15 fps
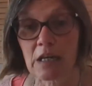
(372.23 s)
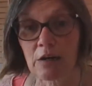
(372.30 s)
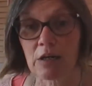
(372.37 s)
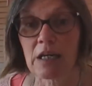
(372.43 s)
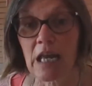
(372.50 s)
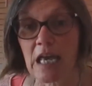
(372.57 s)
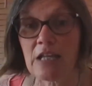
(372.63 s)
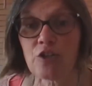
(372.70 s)

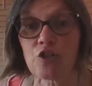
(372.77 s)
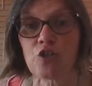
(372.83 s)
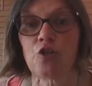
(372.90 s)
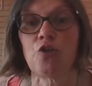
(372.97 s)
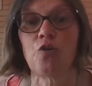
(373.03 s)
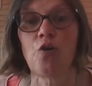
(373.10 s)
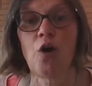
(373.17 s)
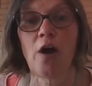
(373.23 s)
needs
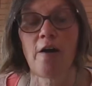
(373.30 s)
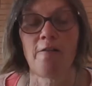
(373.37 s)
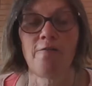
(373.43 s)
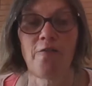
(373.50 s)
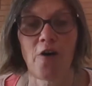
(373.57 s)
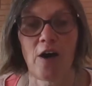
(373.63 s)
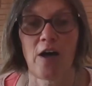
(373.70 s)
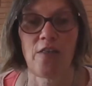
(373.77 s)
to
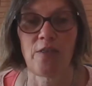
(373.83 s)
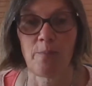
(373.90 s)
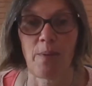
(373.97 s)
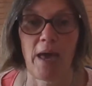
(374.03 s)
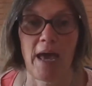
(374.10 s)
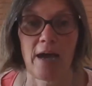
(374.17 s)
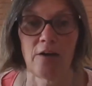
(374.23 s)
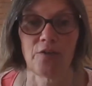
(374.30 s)
via the
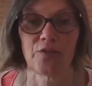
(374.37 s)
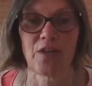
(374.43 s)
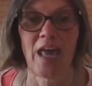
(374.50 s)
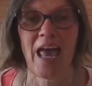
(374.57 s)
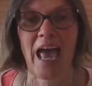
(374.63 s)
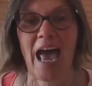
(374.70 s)
bowels.